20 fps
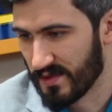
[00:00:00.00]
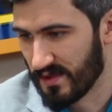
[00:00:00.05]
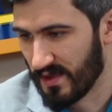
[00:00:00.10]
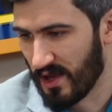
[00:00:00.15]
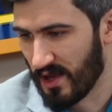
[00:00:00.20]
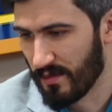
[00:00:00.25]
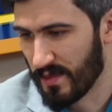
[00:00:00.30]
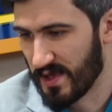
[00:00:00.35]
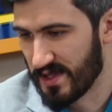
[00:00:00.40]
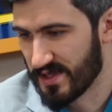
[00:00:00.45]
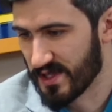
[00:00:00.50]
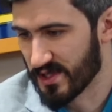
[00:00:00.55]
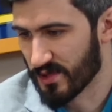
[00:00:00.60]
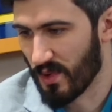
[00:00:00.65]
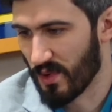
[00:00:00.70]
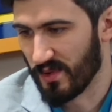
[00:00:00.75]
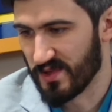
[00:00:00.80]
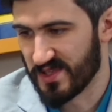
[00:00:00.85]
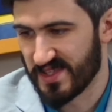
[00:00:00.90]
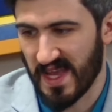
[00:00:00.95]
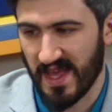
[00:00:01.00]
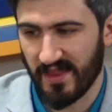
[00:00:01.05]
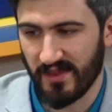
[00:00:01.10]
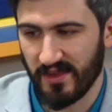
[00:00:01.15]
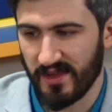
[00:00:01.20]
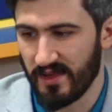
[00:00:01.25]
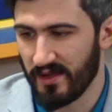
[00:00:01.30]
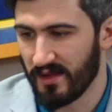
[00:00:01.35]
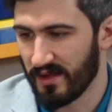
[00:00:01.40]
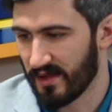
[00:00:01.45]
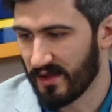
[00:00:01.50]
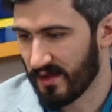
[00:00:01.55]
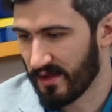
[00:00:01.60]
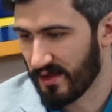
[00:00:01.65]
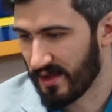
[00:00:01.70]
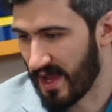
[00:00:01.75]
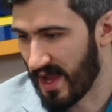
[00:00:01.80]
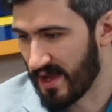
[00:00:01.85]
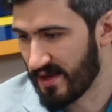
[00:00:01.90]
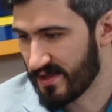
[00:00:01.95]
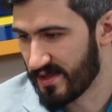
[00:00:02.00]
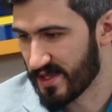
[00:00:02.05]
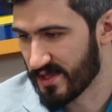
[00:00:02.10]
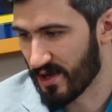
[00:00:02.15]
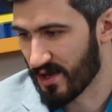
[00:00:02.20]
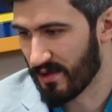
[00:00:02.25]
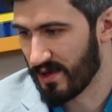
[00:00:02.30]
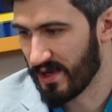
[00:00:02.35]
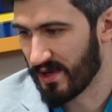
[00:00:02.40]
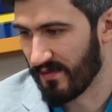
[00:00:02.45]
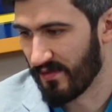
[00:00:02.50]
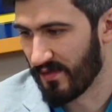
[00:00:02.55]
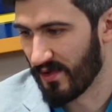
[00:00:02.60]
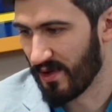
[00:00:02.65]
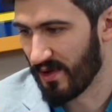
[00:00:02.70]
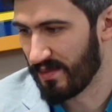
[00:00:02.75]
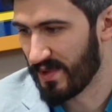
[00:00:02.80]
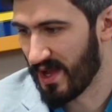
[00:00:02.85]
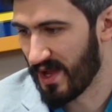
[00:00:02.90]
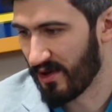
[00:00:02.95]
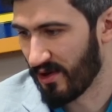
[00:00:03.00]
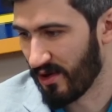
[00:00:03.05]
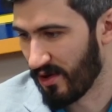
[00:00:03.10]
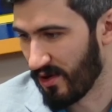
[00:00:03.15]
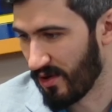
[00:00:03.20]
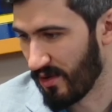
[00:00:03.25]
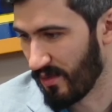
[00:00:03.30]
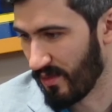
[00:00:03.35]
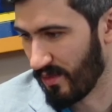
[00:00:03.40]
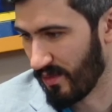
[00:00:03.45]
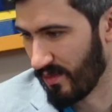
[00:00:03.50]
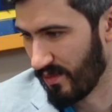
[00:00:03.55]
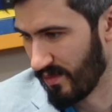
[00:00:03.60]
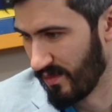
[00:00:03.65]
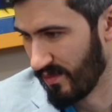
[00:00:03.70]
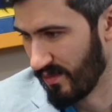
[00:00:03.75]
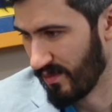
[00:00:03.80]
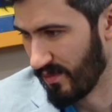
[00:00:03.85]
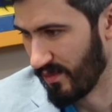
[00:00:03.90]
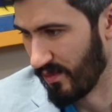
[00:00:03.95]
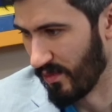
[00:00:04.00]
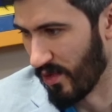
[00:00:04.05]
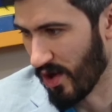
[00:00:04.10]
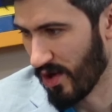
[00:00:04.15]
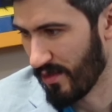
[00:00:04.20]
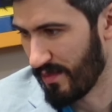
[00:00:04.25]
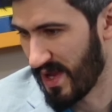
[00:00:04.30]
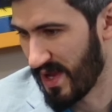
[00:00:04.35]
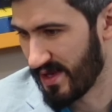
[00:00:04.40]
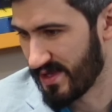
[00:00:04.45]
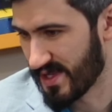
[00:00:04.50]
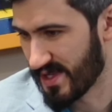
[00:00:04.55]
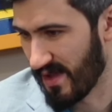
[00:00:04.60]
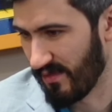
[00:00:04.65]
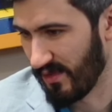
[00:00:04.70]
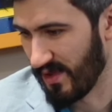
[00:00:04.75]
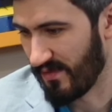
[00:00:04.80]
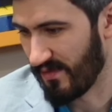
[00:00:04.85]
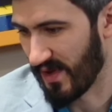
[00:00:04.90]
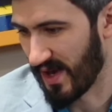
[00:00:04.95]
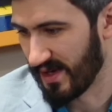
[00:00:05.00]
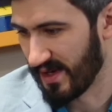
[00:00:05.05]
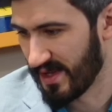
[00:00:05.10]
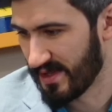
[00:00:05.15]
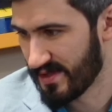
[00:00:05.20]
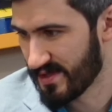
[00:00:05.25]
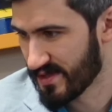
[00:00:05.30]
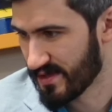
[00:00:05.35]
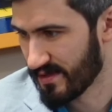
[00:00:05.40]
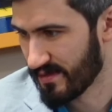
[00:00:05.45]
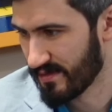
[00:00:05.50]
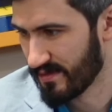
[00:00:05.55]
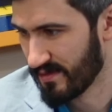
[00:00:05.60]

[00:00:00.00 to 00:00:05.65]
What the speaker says: Letterman says, quote, sadly, Candace has already confirmed that her waterbed is heavily financed.